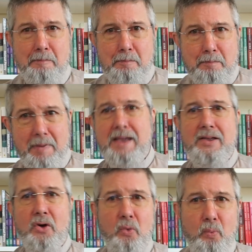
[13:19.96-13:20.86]
"may
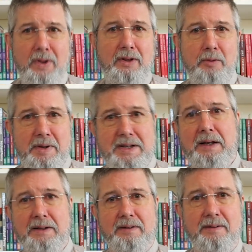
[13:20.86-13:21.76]
your will be
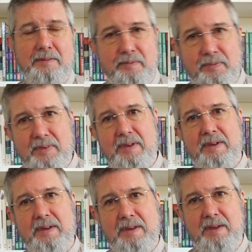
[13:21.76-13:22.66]
done,"
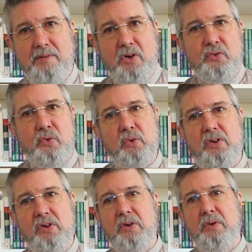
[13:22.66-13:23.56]
in verse
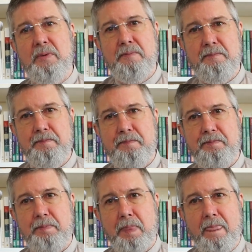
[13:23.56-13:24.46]
42.
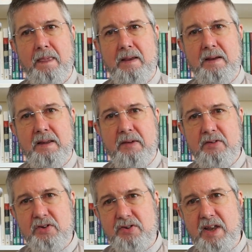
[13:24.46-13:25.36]
There
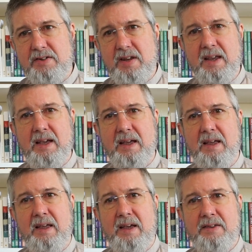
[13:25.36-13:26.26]
is a sense here
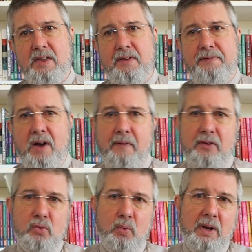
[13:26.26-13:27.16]
that the
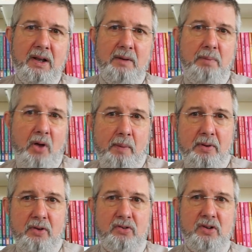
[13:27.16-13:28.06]
Father's will and
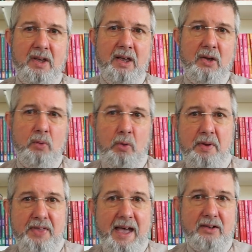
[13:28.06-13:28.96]
purpose will
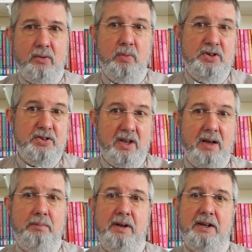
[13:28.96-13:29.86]
be that which is
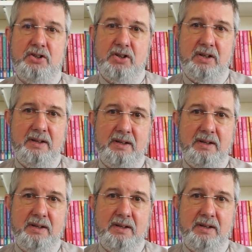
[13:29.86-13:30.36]
accomplished.